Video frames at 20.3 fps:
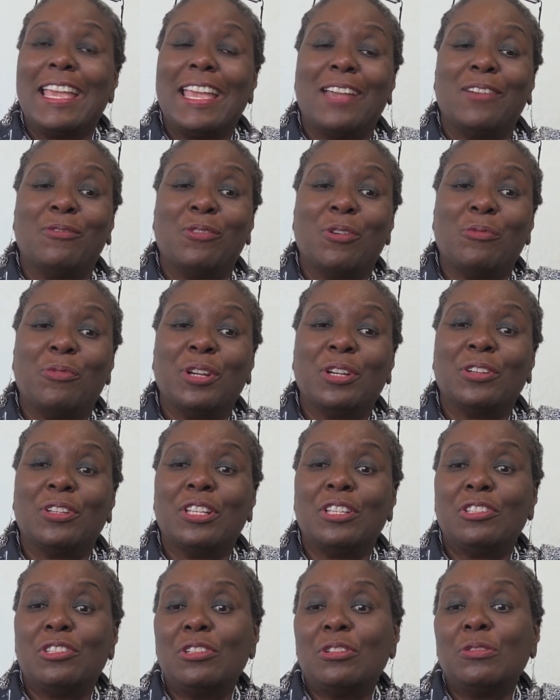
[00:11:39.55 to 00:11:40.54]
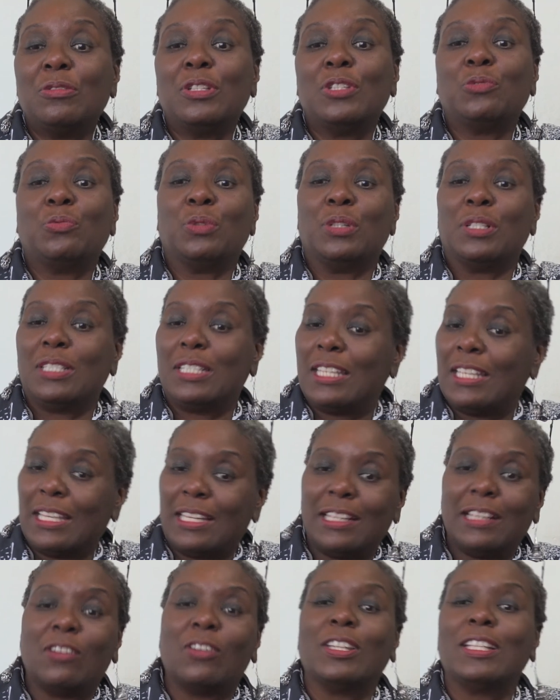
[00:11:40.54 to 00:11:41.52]
And what we're going to do is we're
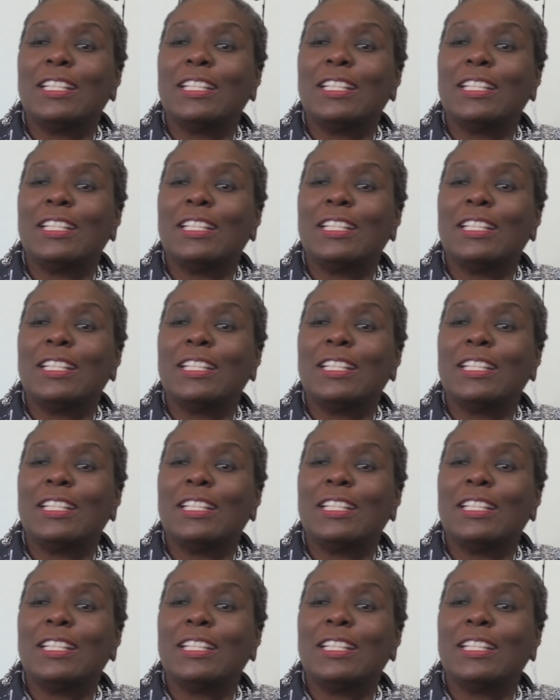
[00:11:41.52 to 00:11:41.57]
getting all